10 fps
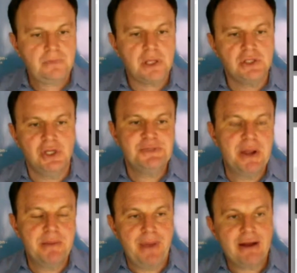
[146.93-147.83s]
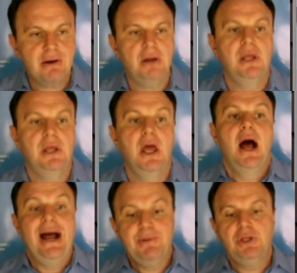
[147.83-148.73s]
So that's my background.
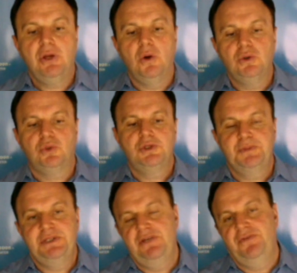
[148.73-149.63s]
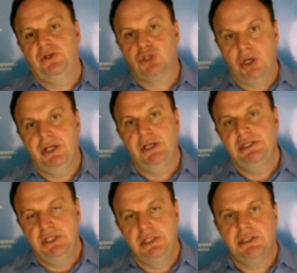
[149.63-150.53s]
I am going to go through specific trade
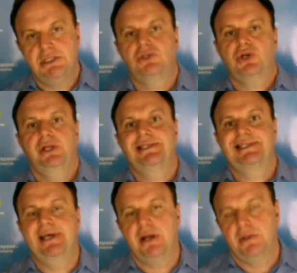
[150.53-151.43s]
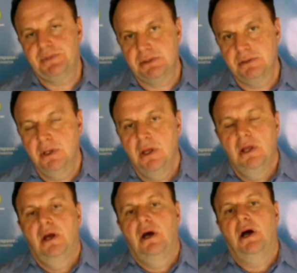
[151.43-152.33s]
ideas and trade setups.
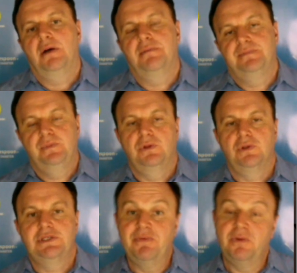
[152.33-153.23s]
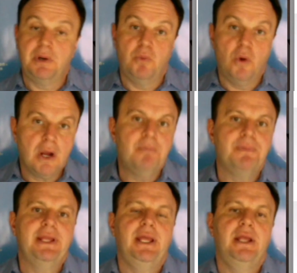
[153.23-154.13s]
Some of them are more
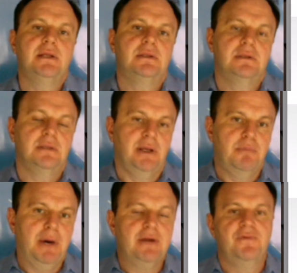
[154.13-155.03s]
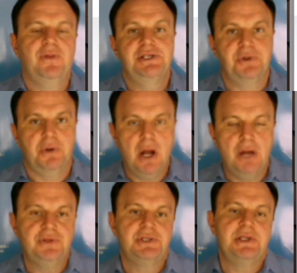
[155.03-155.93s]
complicated, like butterflies or
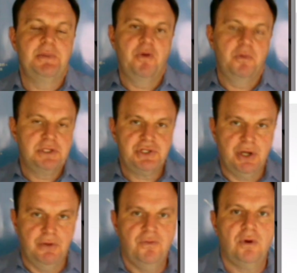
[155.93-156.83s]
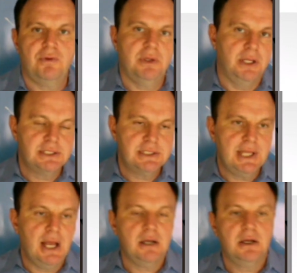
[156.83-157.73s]
counters. Some of them are straightforward, like
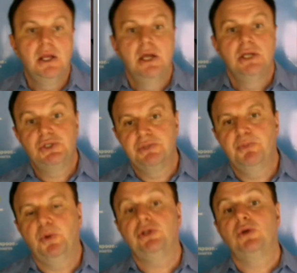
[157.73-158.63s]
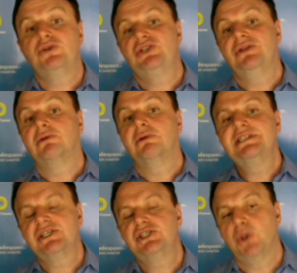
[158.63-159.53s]
stock. So it's important to understand the
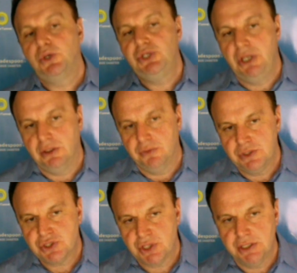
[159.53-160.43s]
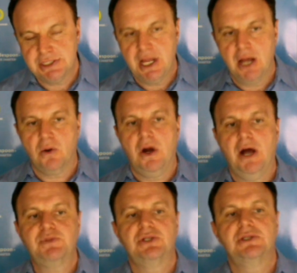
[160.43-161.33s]
risk associated with trading stock or
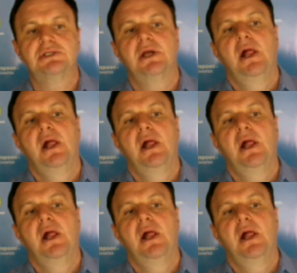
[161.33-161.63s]
options.